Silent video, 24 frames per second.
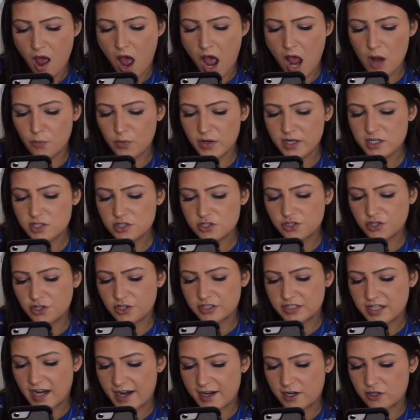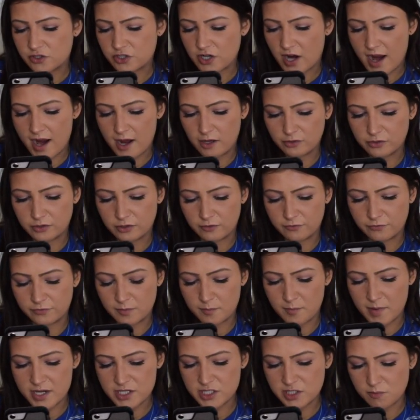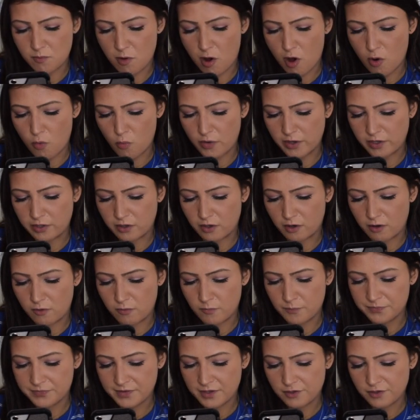I witnessed your entire childhood from my small window.